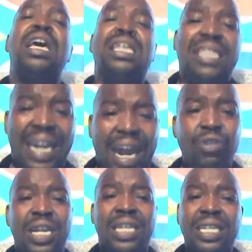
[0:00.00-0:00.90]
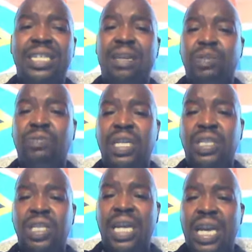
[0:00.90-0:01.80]
surrounded in terms of
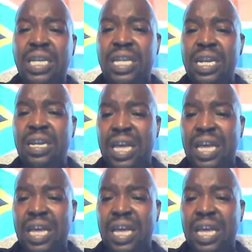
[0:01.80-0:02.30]
Section 18.